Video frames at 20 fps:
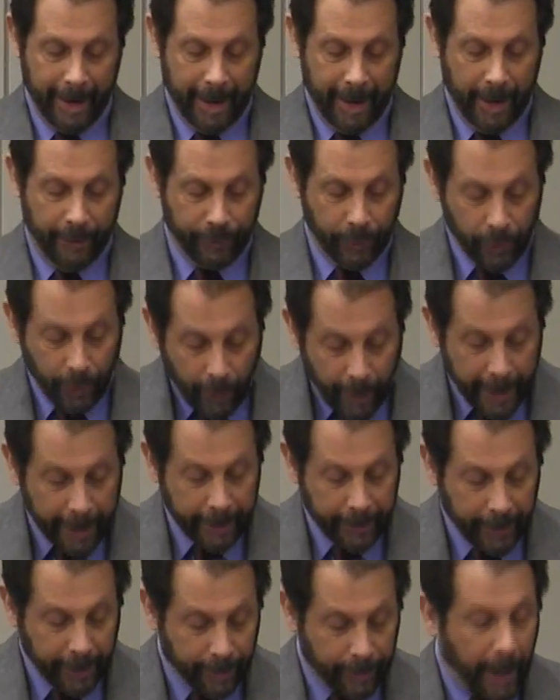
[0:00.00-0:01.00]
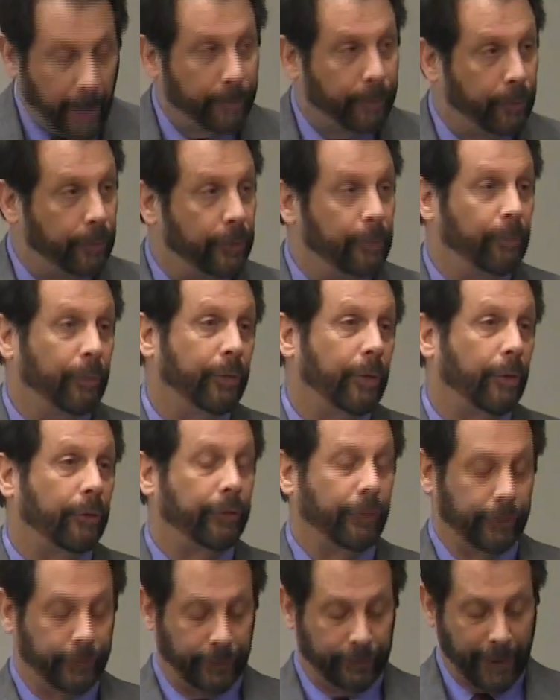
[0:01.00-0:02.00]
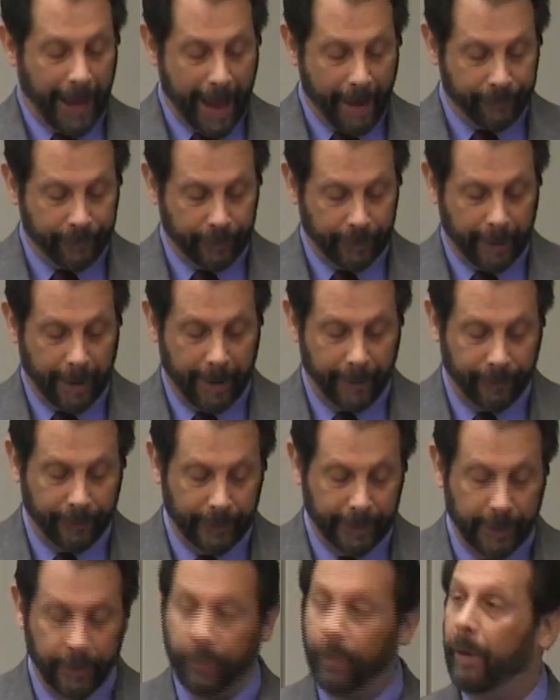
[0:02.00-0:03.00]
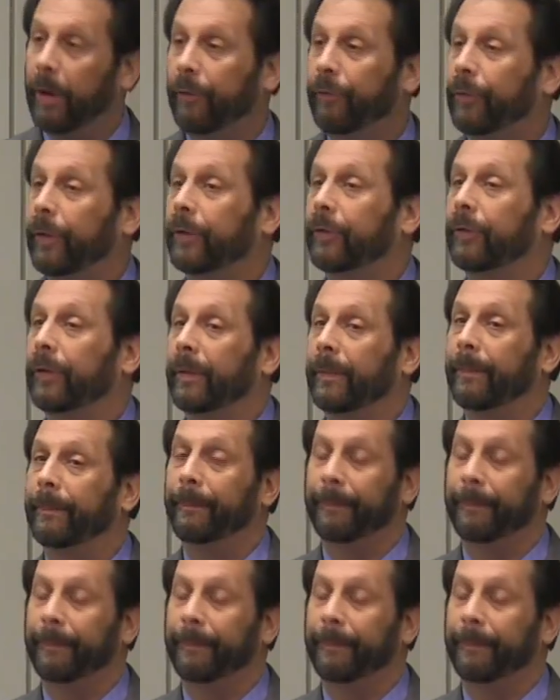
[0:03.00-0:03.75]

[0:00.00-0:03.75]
If you know anything about Bruno Schulz's afterlife in literary fiction,